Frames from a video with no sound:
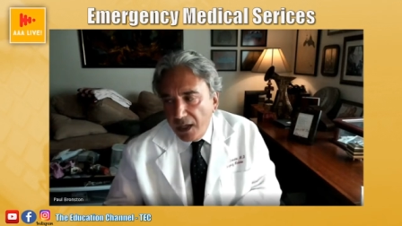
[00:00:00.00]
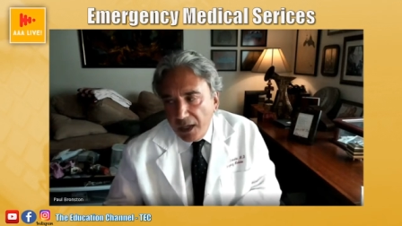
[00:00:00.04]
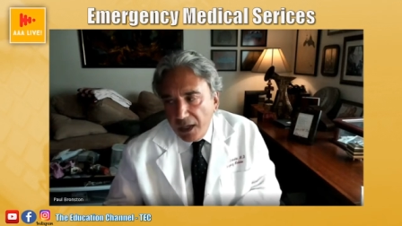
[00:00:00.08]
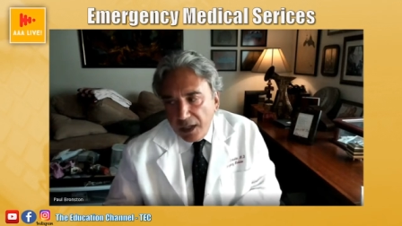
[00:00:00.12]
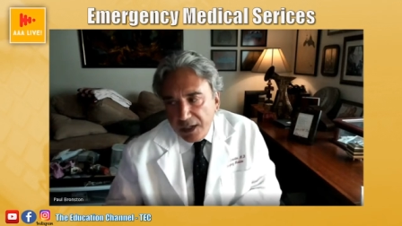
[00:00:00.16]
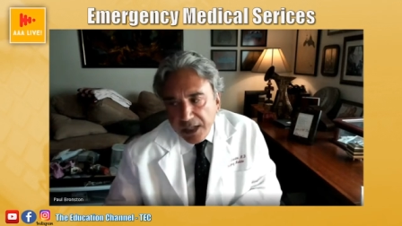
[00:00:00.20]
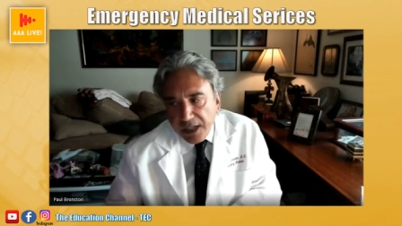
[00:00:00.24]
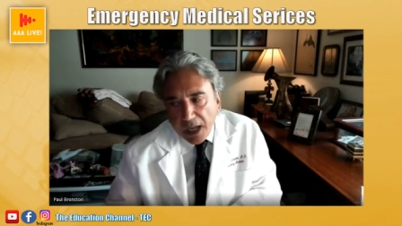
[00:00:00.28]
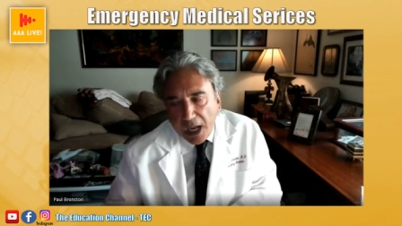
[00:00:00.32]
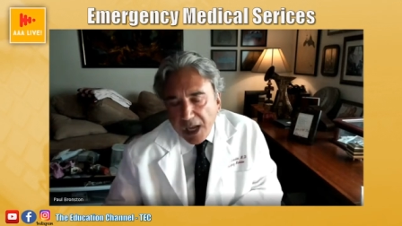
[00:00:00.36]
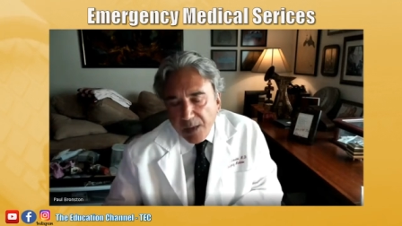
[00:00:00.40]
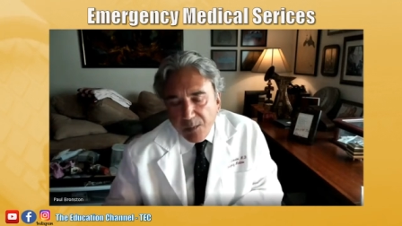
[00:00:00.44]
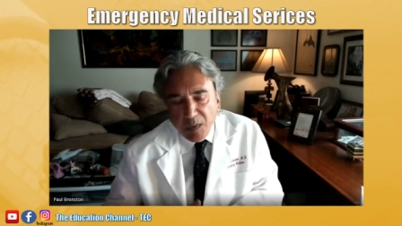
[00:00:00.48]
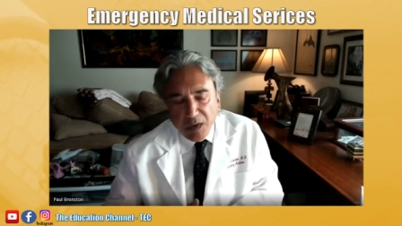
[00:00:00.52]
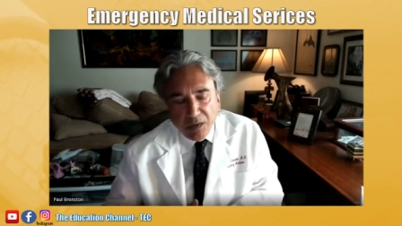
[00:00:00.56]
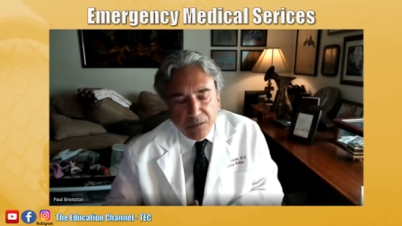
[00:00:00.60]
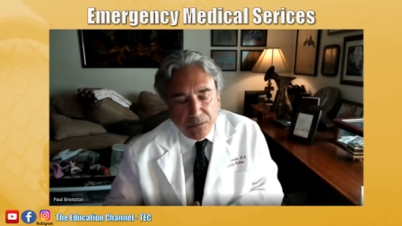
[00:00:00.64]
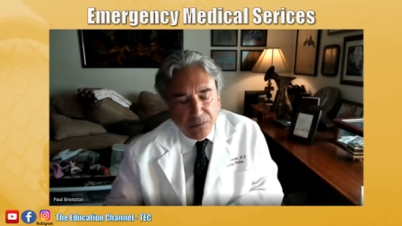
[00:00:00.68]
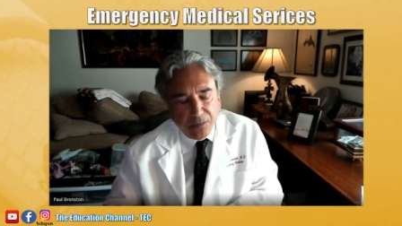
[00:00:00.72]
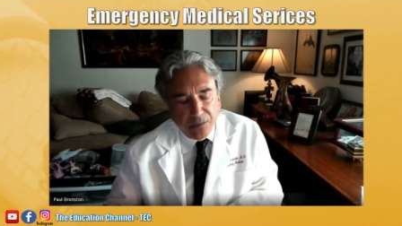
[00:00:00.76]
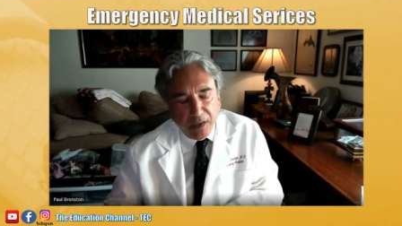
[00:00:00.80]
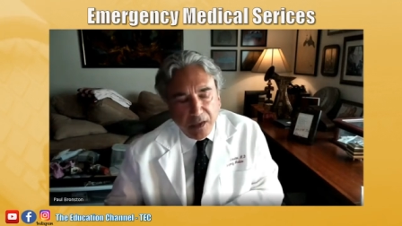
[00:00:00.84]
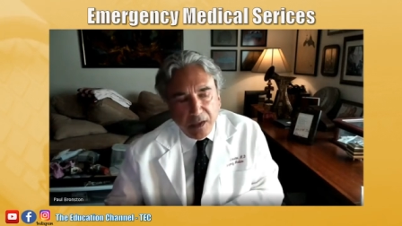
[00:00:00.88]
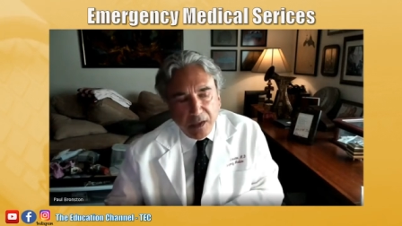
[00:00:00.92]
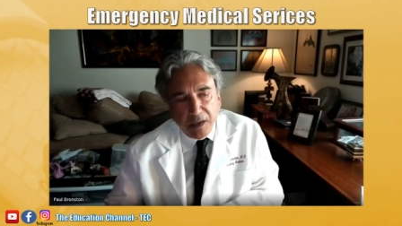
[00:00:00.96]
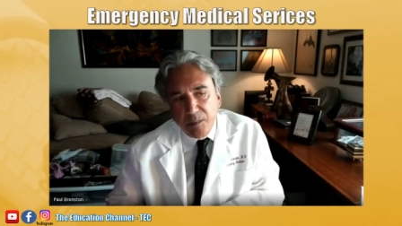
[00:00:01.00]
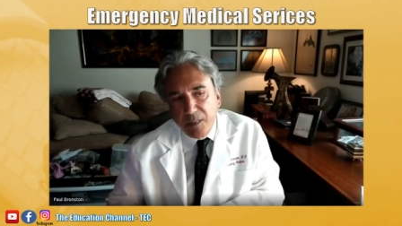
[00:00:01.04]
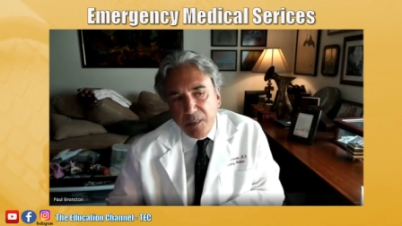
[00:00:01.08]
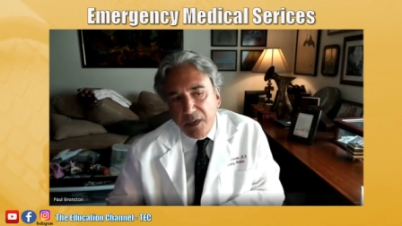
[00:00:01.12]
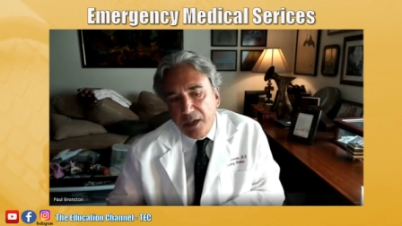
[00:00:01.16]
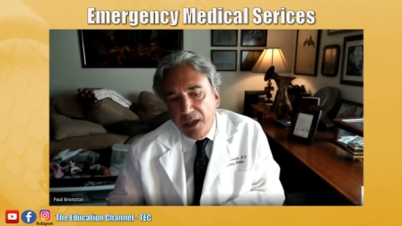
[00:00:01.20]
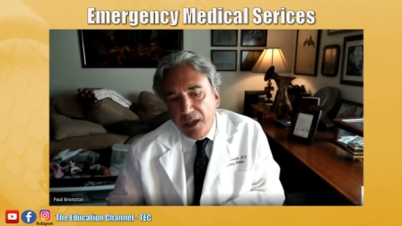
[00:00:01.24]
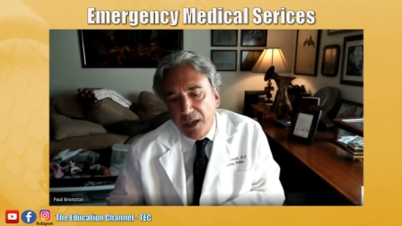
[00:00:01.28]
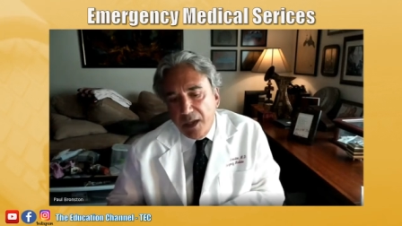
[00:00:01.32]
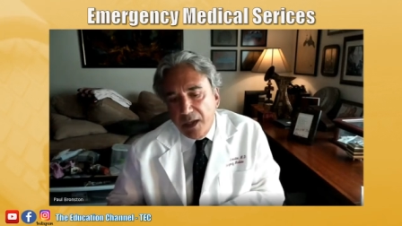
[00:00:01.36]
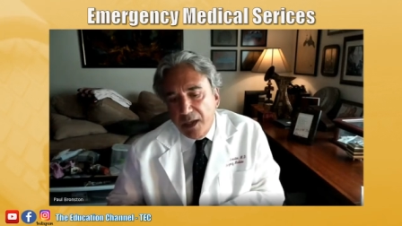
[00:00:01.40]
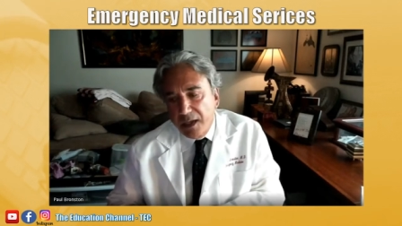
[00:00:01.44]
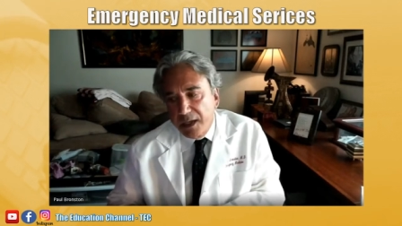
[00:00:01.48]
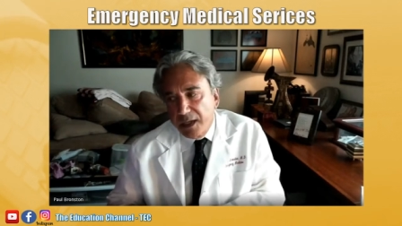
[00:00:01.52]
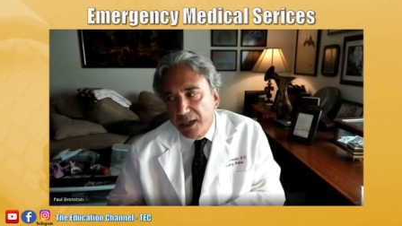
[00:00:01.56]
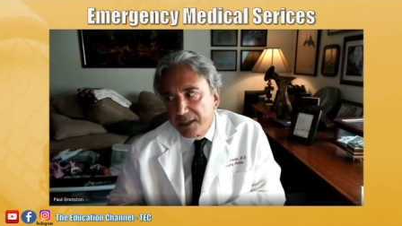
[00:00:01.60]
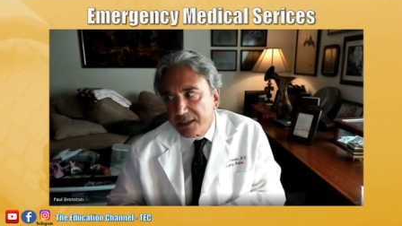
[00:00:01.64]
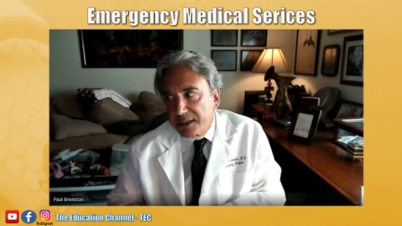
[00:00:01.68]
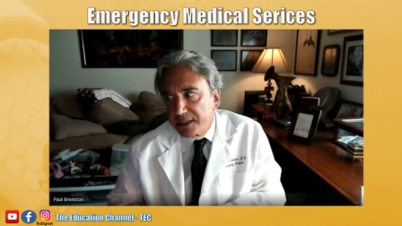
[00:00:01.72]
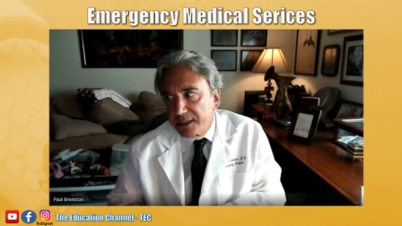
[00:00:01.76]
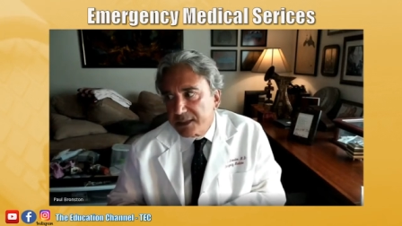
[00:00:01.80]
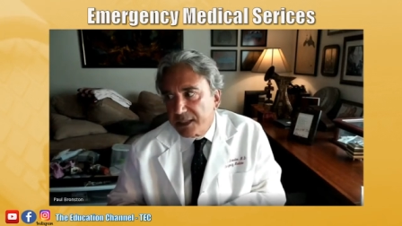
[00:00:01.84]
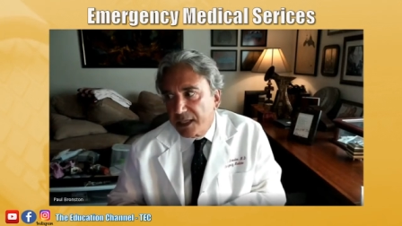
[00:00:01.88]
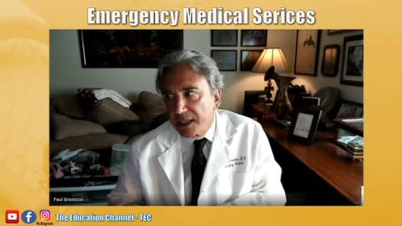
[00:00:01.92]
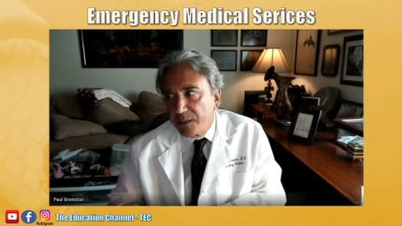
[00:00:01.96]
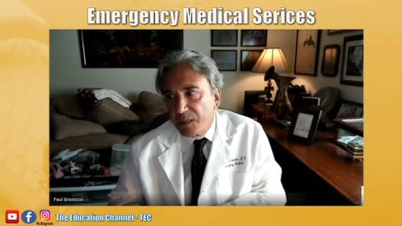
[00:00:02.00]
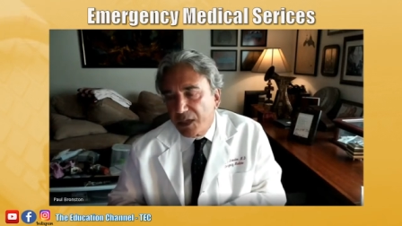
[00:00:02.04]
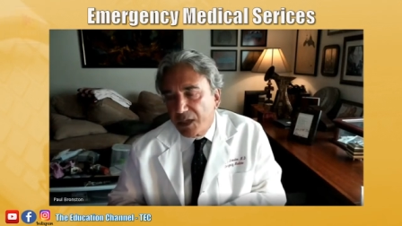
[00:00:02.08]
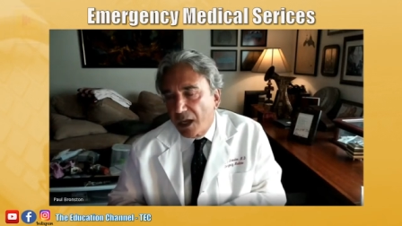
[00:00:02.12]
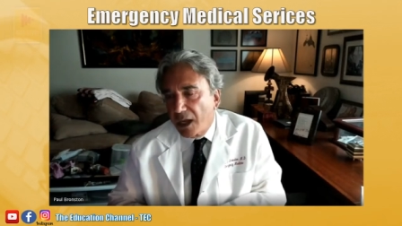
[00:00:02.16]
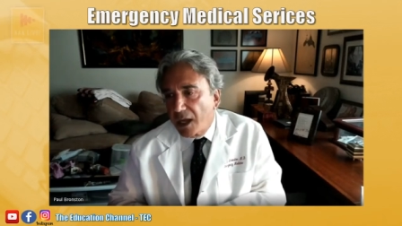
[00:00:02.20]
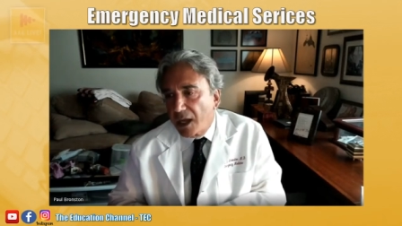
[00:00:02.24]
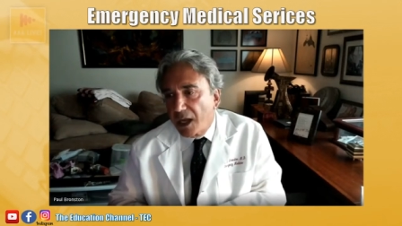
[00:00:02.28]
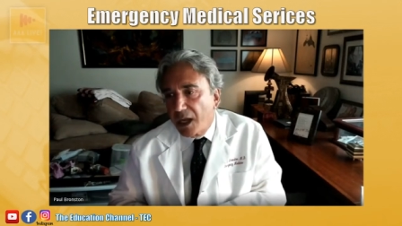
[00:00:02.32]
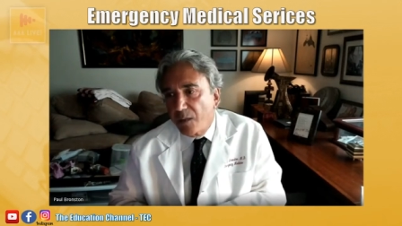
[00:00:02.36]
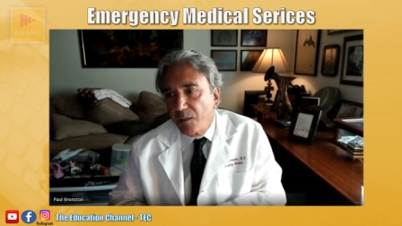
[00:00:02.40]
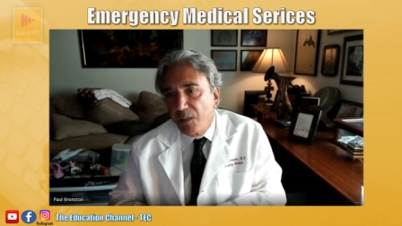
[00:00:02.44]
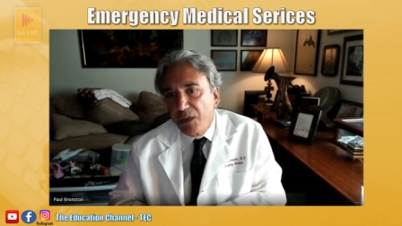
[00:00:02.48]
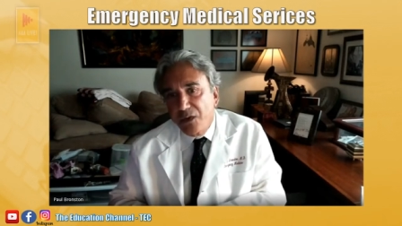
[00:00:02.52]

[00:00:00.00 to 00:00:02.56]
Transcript: nightmare for them. And at the same time,